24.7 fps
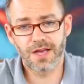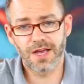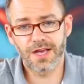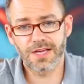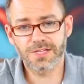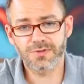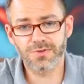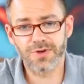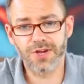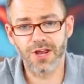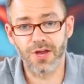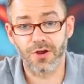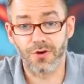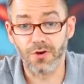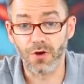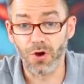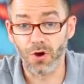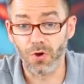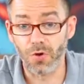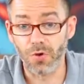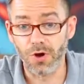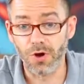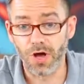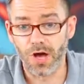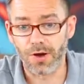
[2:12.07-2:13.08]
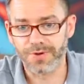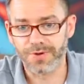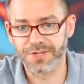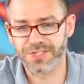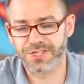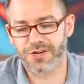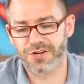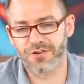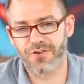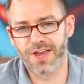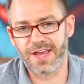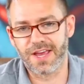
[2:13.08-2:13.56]
As we know, not all
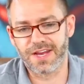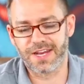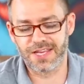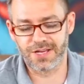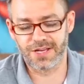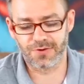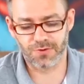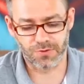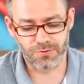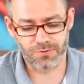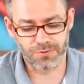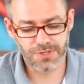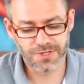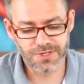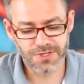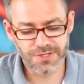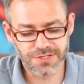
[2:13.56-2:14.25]
armies are created equal.